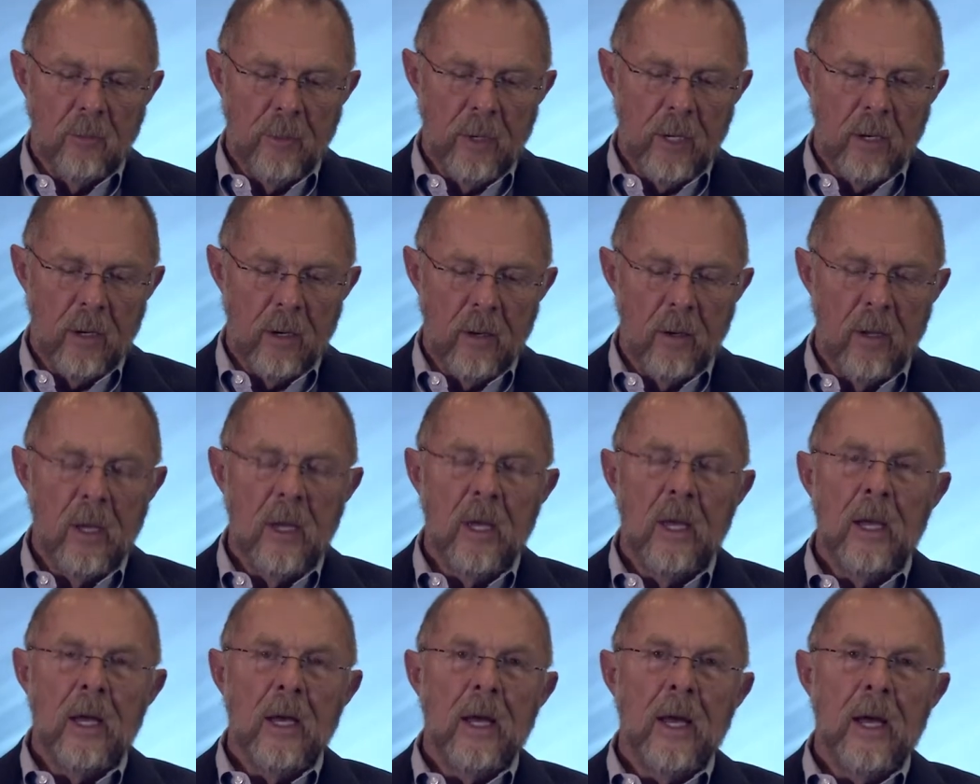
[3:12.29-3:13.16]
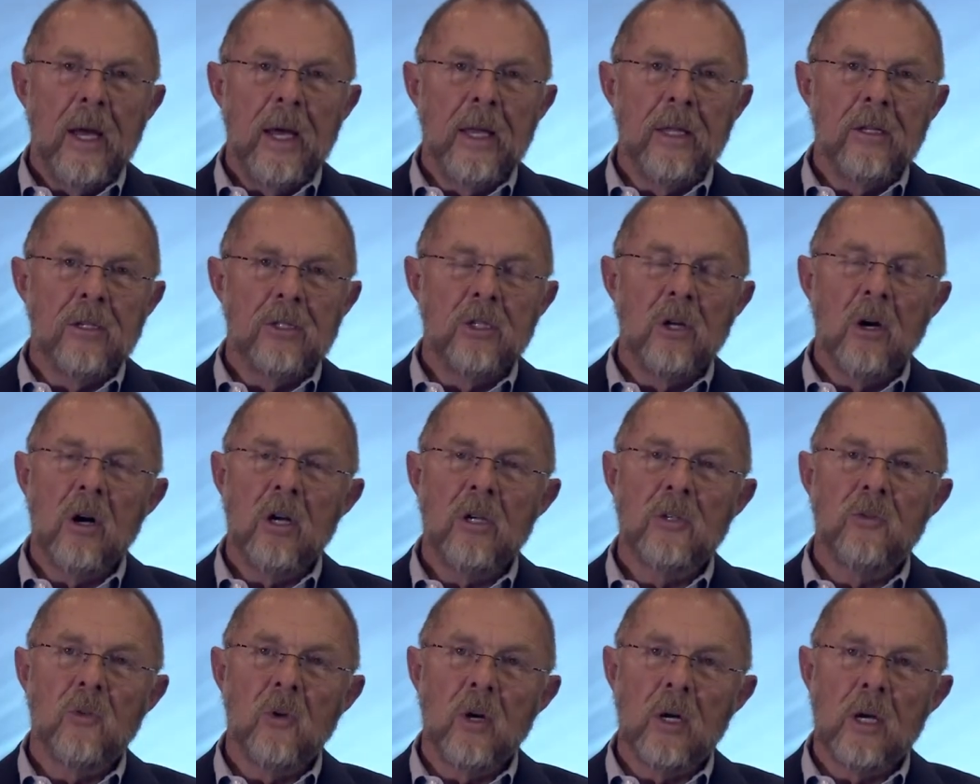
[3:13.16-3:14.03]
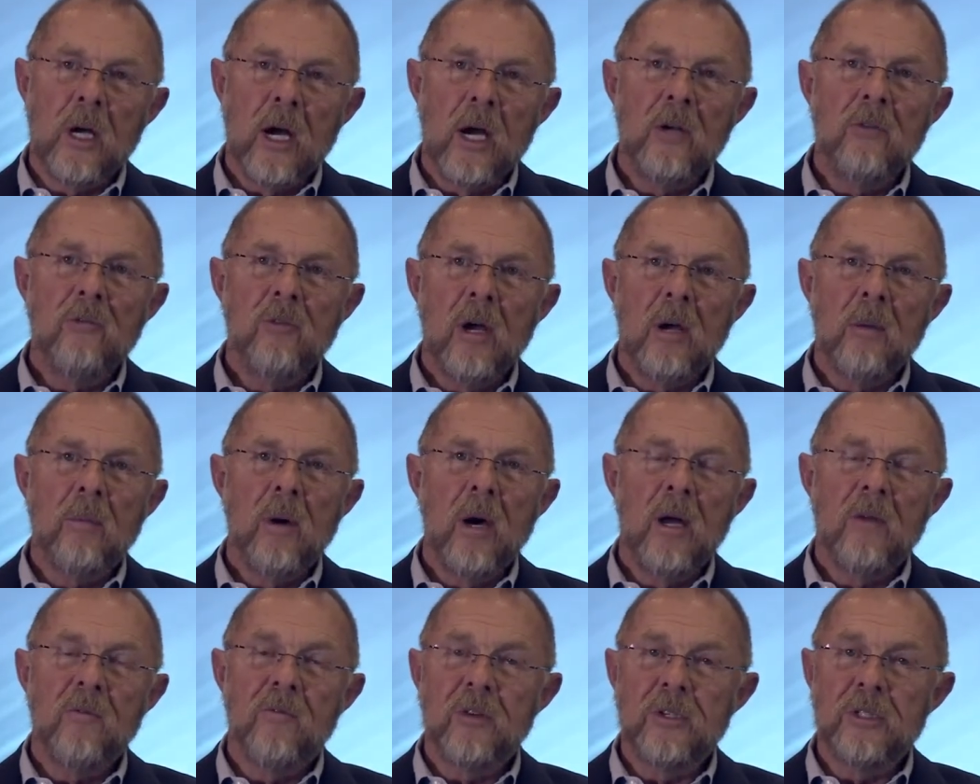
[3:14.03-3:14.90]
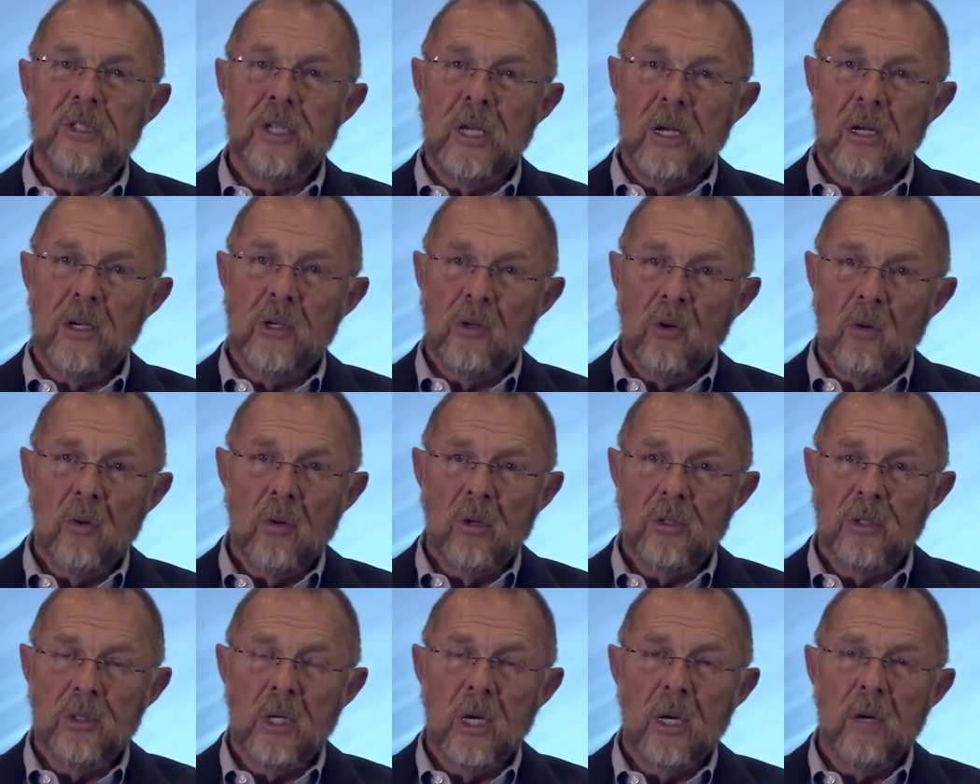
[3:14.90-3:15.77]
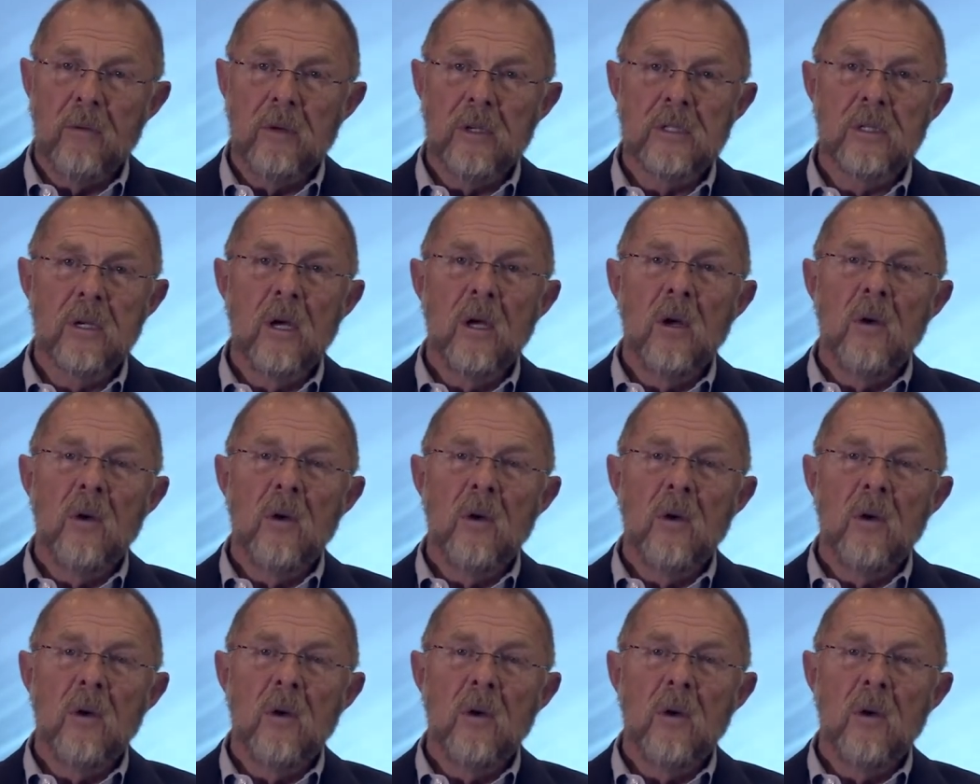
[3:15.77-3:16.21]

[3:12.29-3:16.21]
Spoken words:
bidder. And the charge for a contract bond for janitorial service